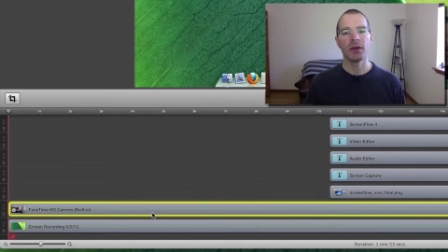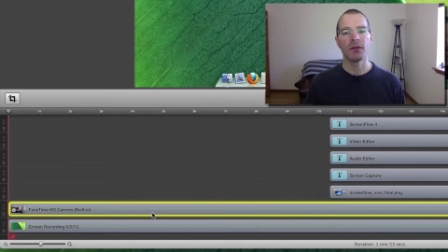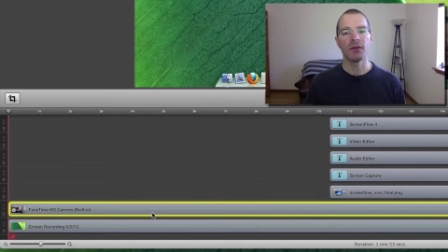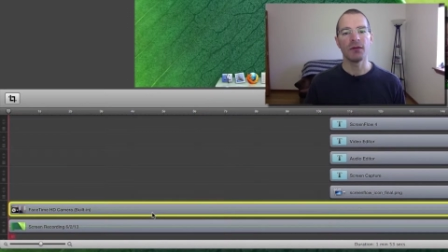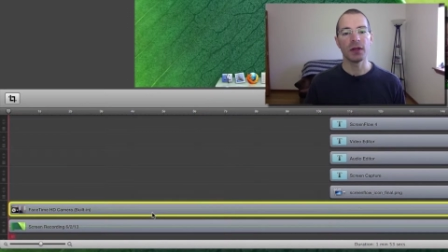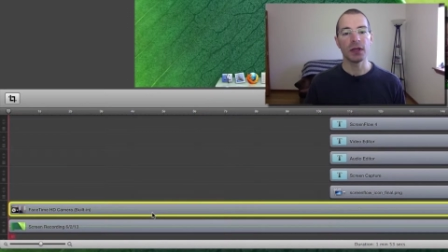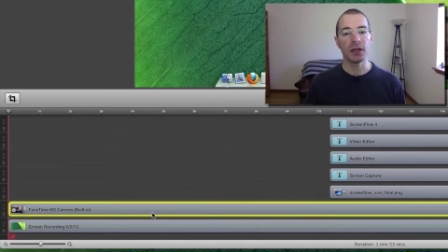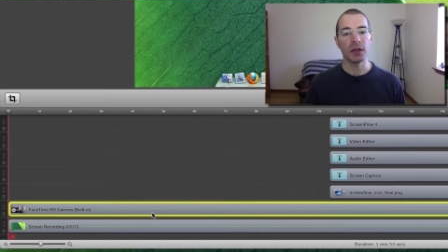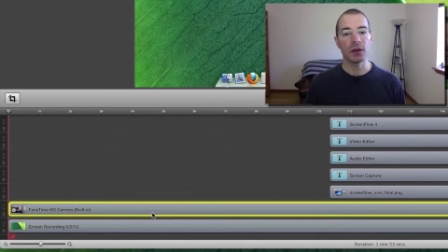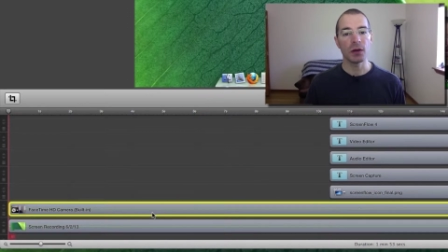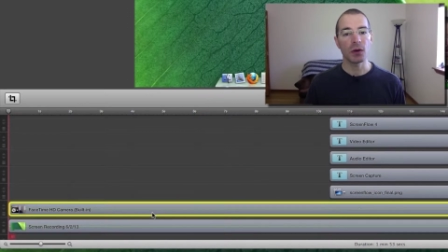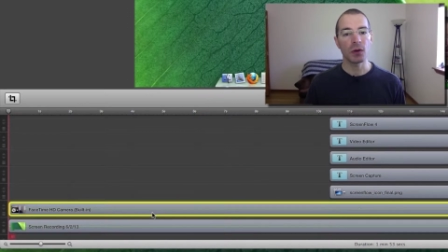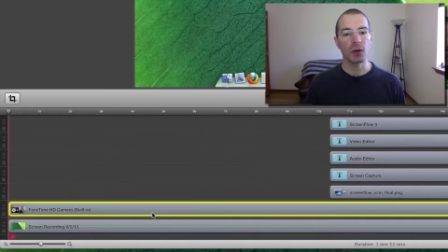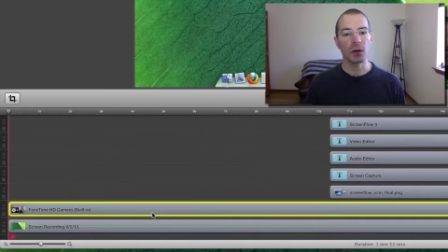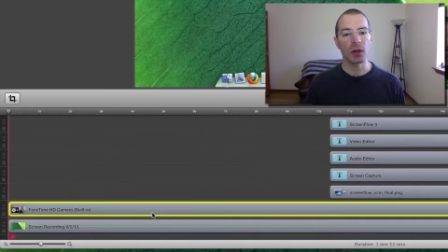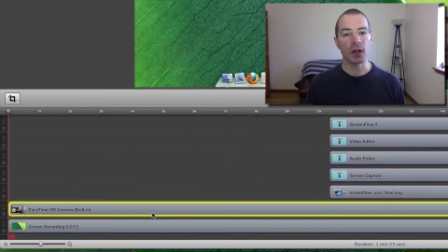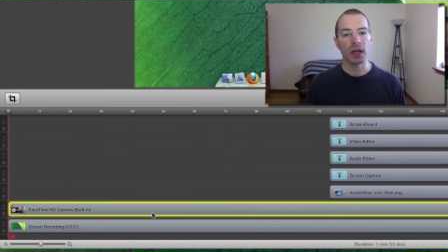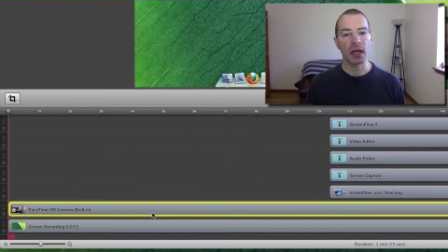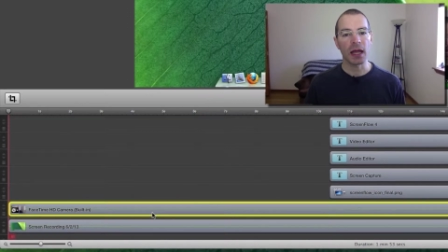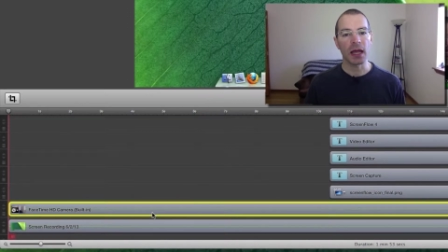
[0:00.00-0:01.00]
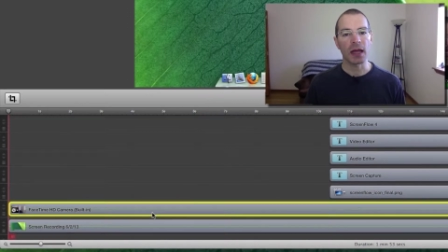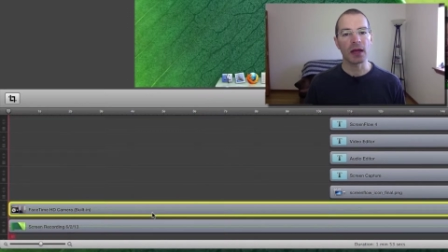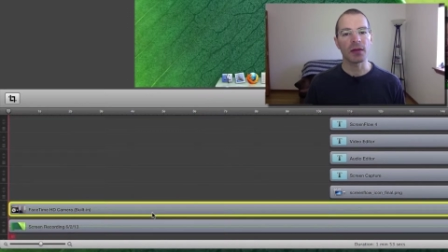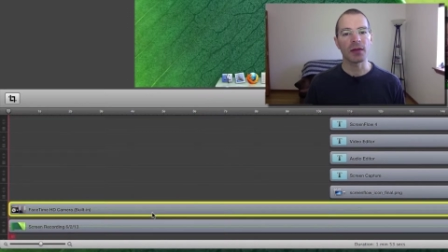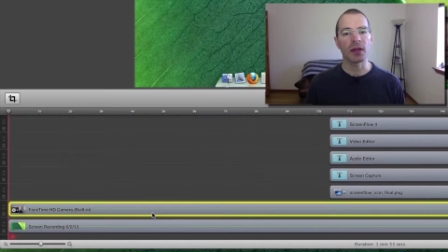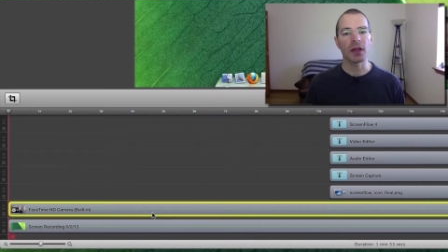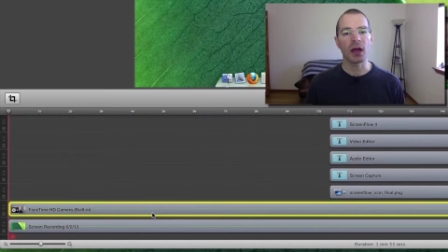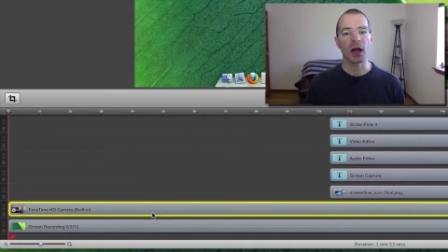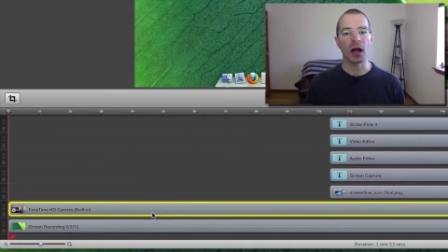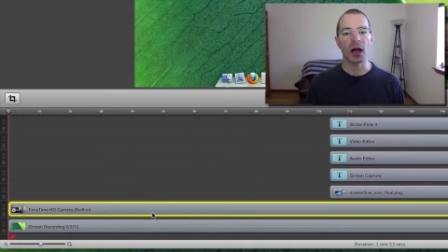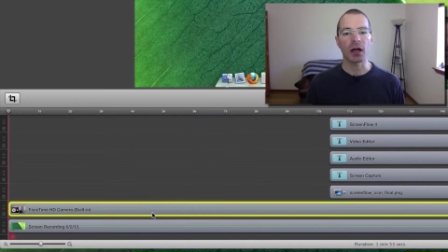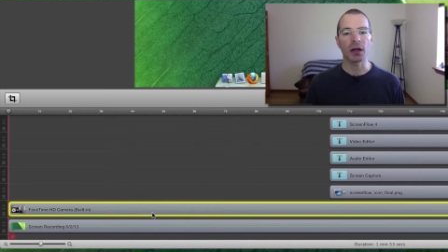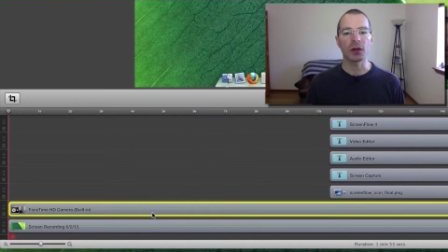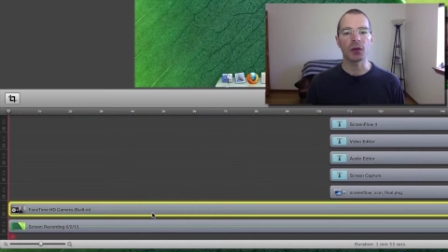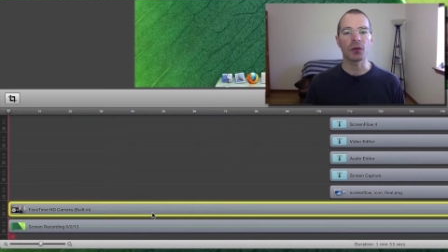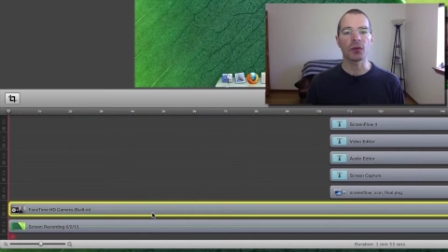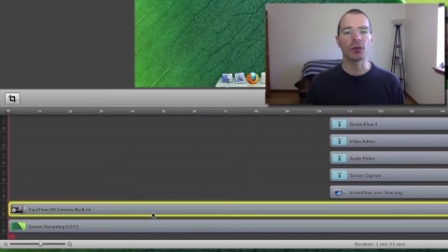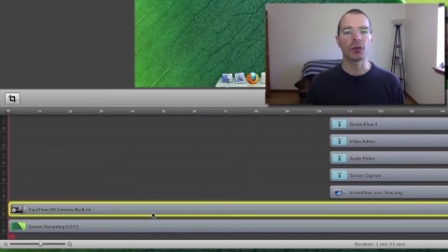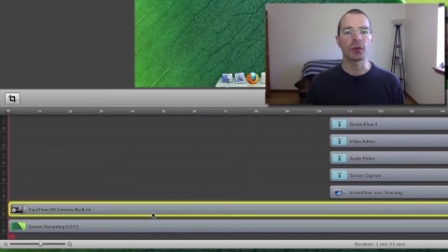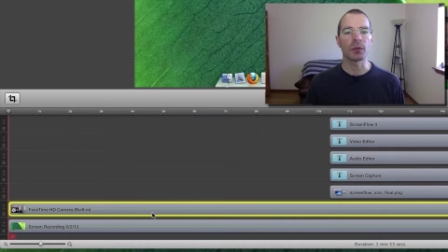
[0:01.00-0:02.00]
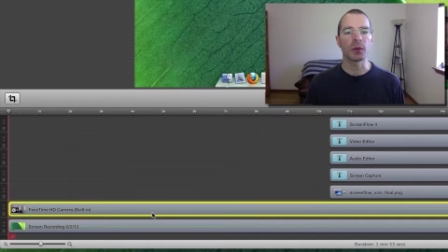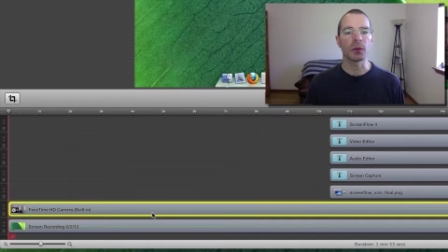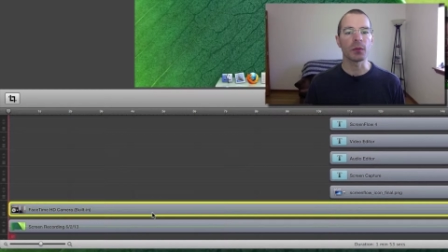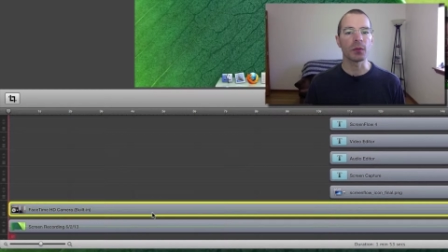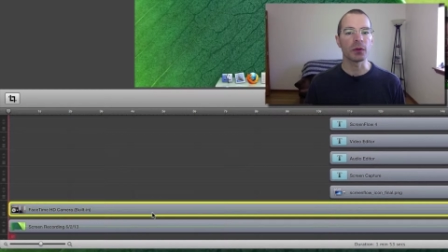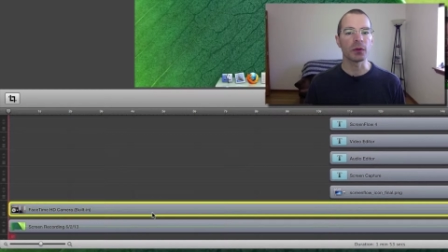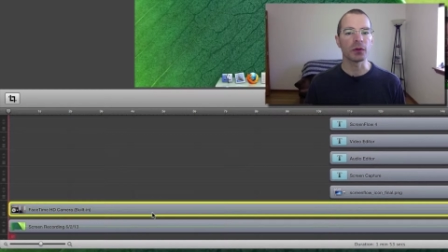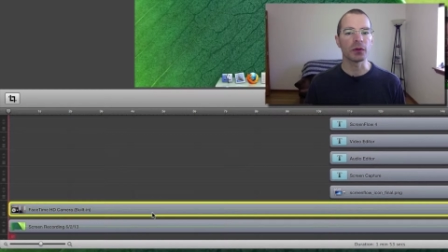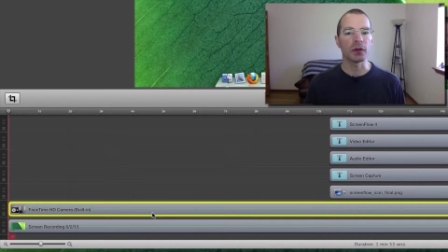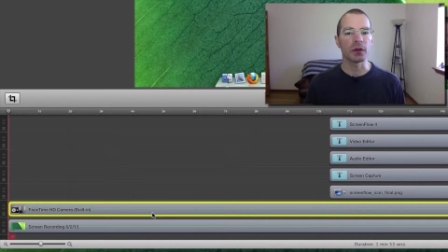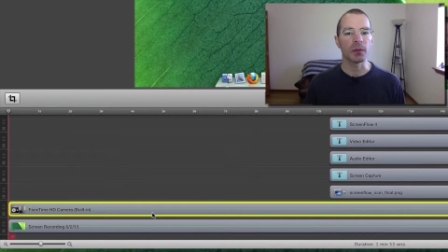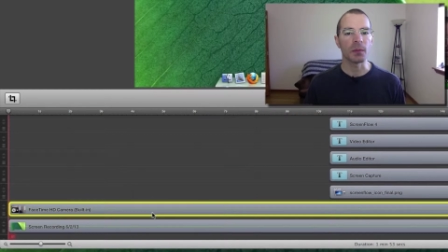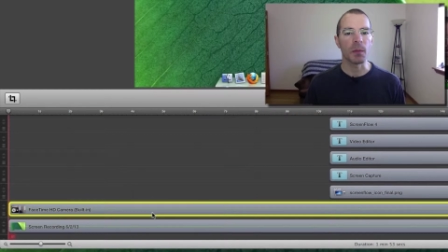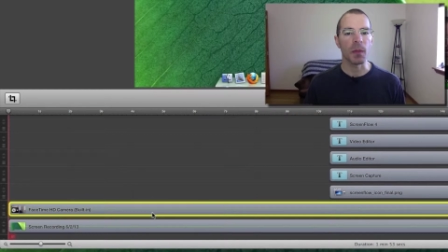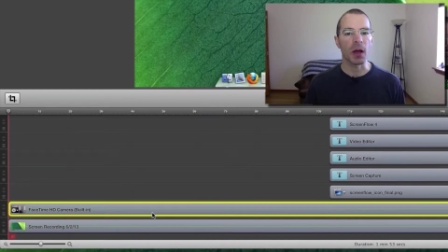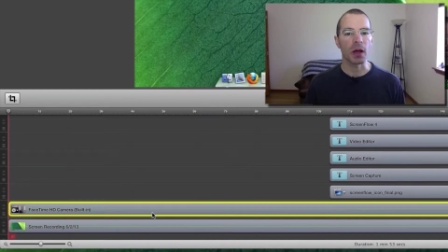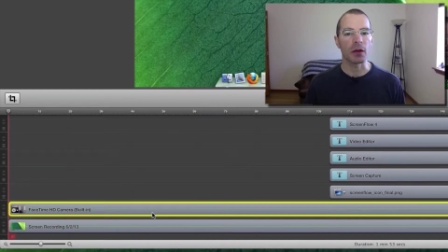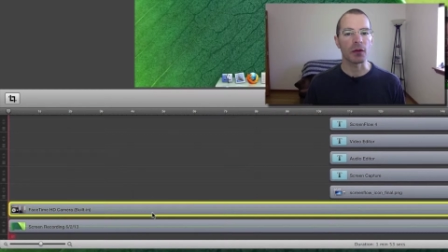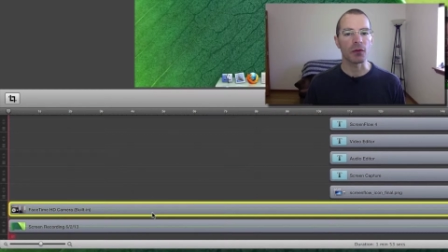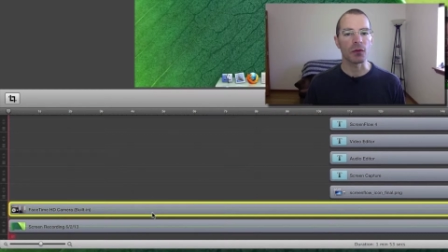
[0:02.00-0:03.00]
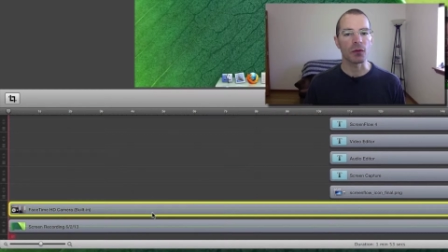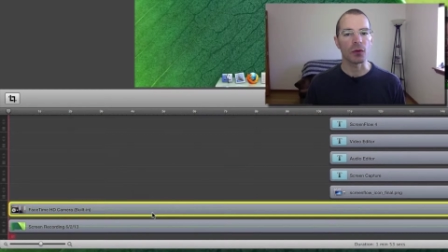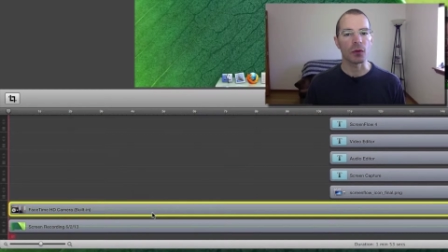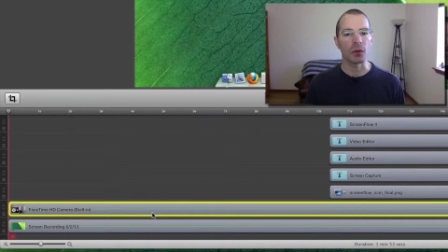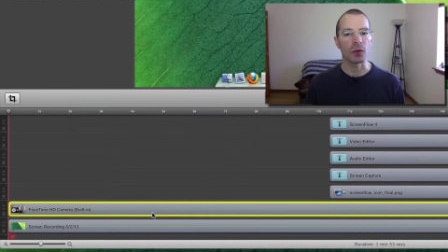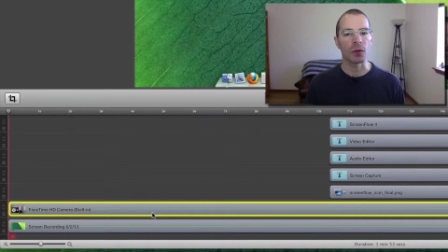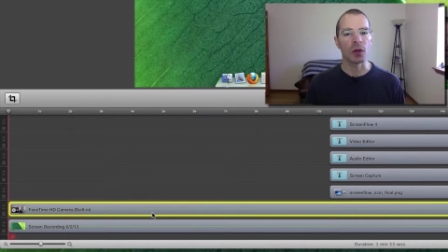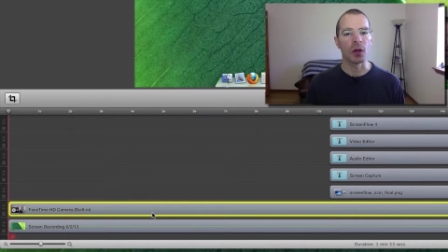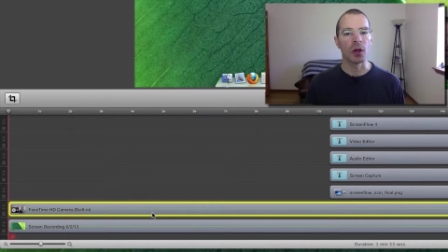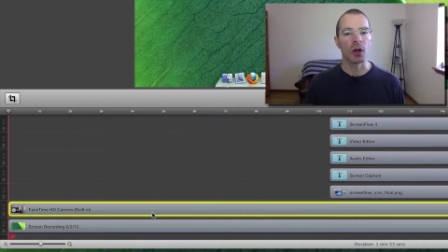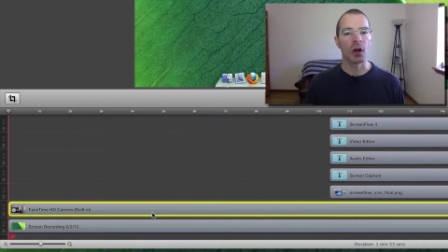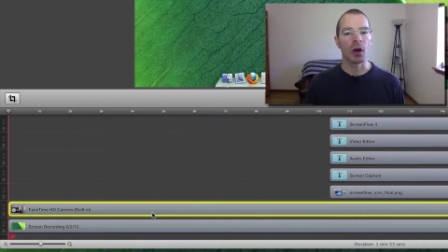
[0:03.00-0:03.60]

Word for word: video, and the audio from the built-in microphone